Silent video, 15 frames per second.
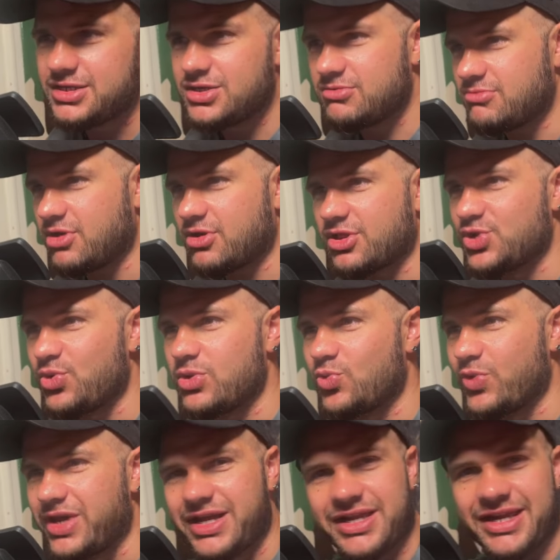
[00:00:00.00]
not gonna do it
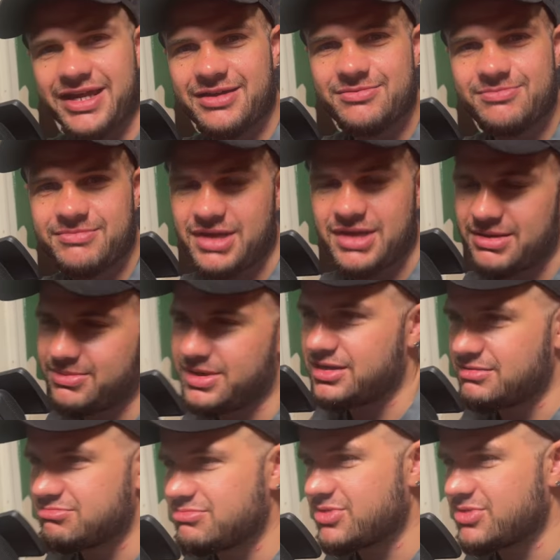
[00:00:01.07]
weekly, maybe